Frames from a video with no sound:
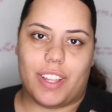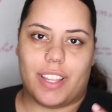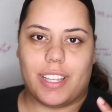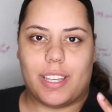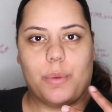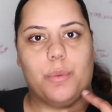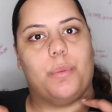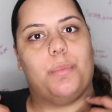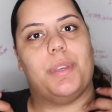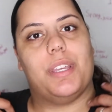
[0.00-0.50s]
feel like
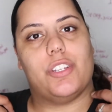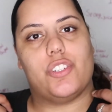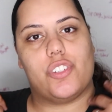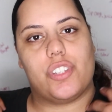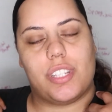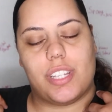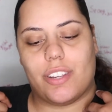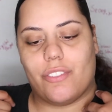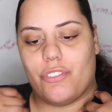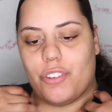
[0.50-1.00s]
it will be
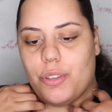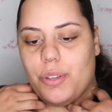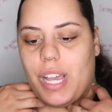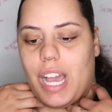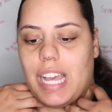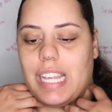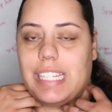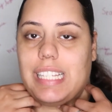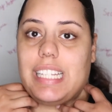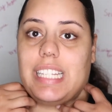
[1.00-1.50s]
interesting for you
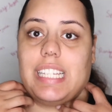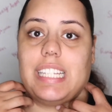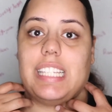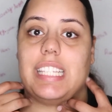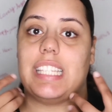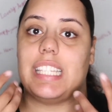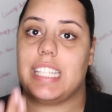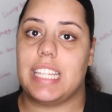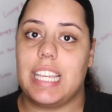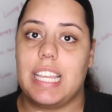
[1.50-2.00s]
guys to
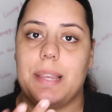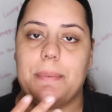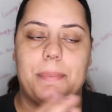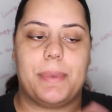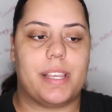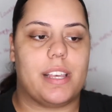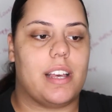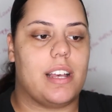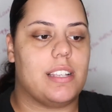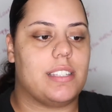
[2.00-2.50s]
see,
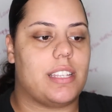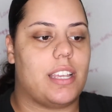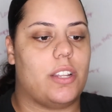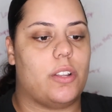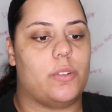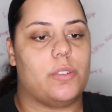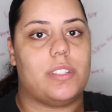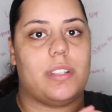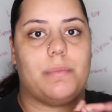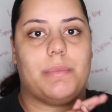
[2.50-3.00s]
because I
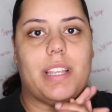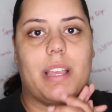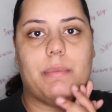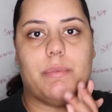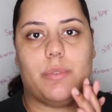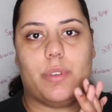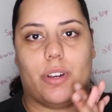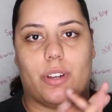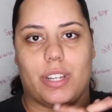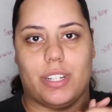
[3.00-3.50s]
know
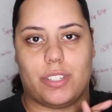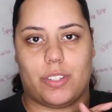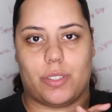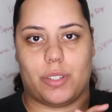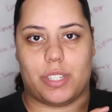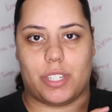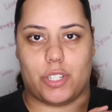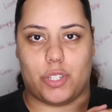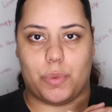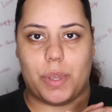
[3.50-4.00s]
sometimes we all get into
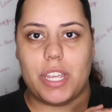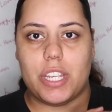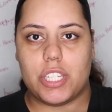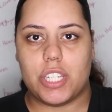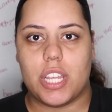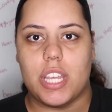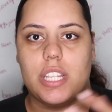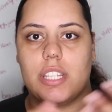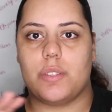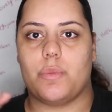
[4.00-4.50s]
the
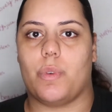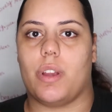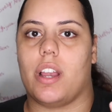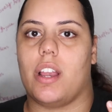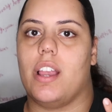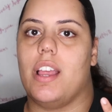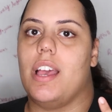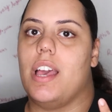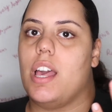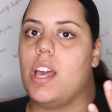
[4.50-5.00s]
situations
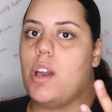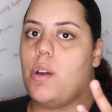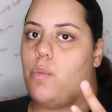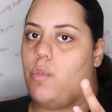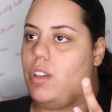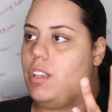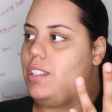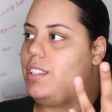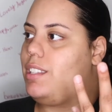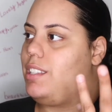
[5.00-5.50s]
where
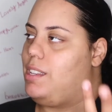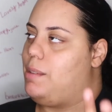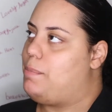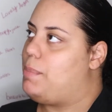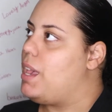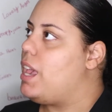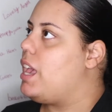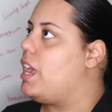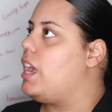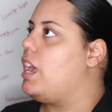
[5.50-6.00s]
we sleep
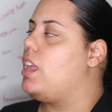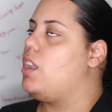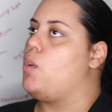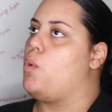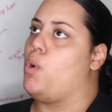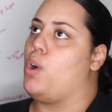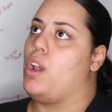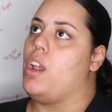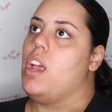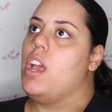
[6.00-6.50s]
in
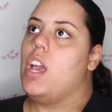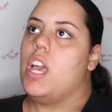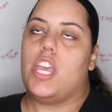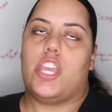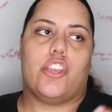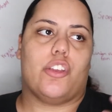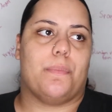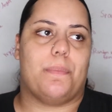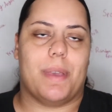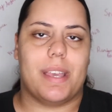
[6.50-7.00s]
or
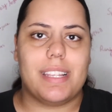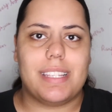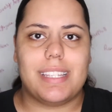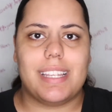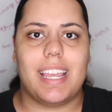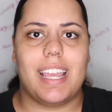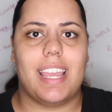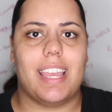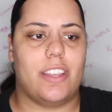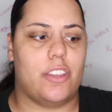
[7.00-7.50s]
you're
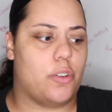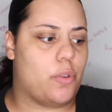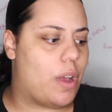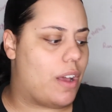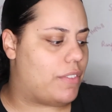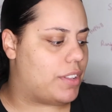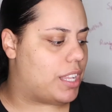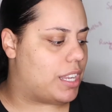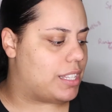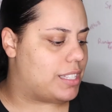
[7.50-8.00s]
busy and you don't
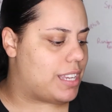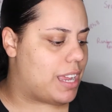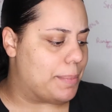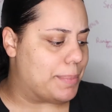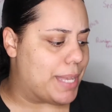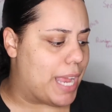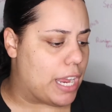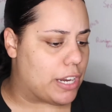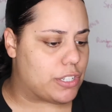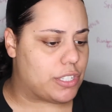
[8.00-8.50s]
have a lot of time
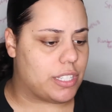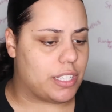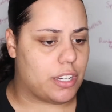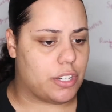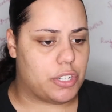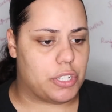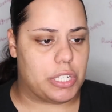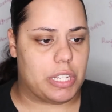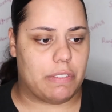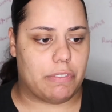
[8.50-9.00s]
to actually
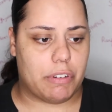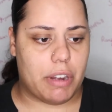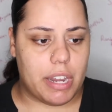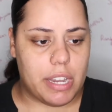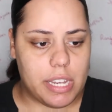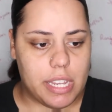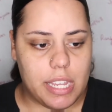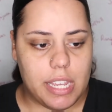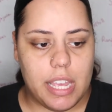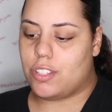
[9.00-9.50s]
get yourself
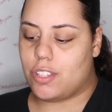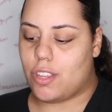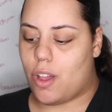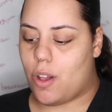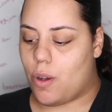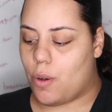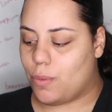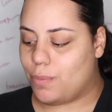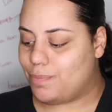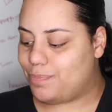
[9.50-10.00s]
ready.
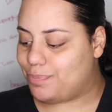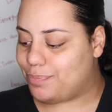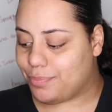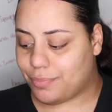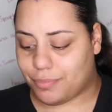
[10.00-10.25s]
So